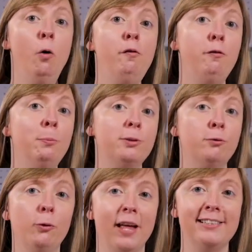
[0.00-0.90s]
all forms of
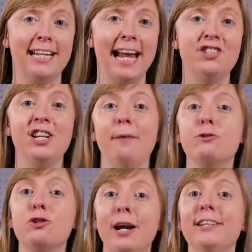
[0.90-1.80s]
authentication have
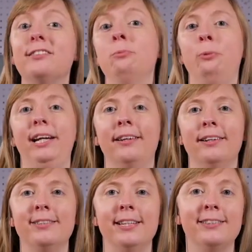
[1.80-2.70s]
strengths and
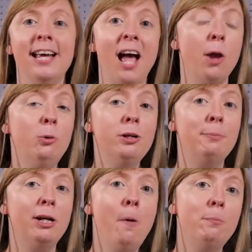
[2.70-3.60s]
weaknesses, and all can
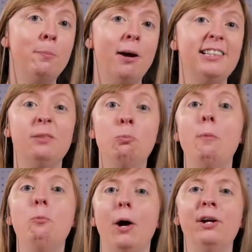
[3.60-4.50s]
be compromised in
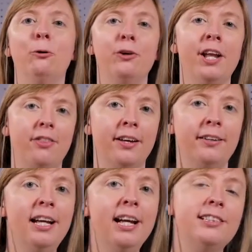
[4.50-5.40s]
one way or another.
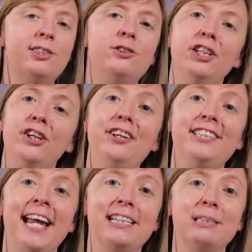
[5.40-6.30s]
So
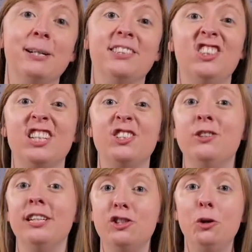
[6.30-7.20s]
security experts suggest
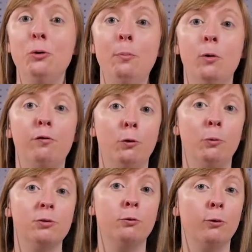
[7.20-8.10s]
using 2 or more forms of